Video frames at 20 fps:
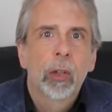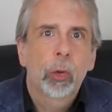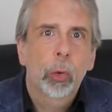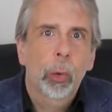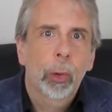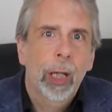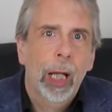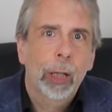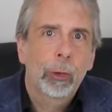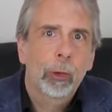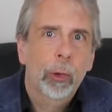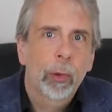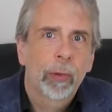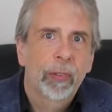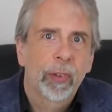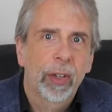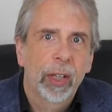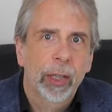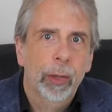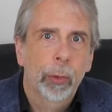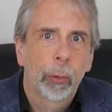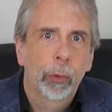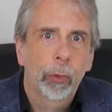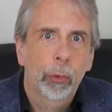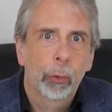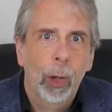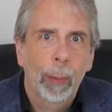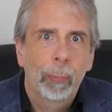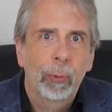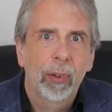to electrical
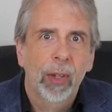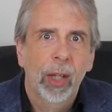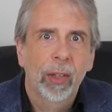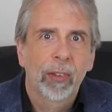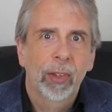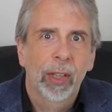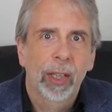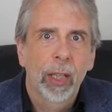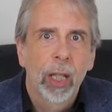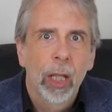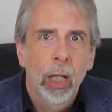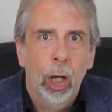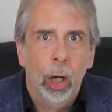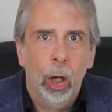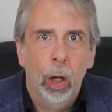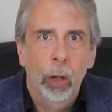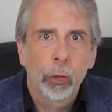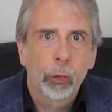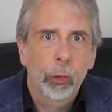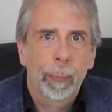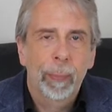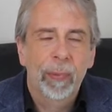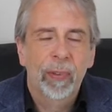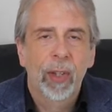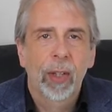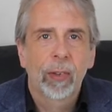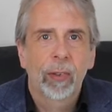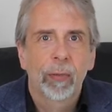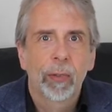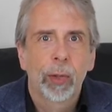vehicles representing
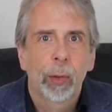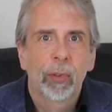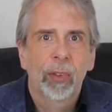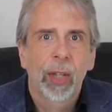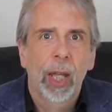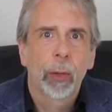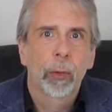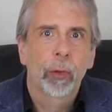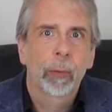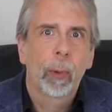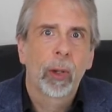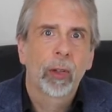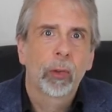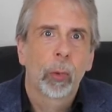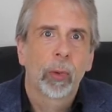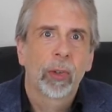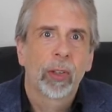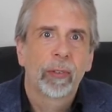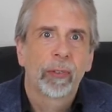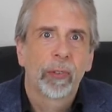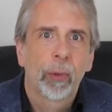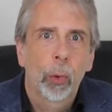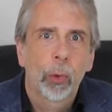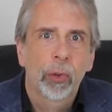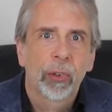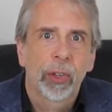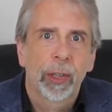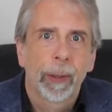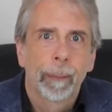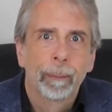100% of new sales by
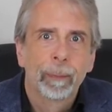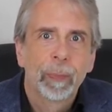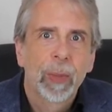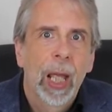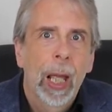2040.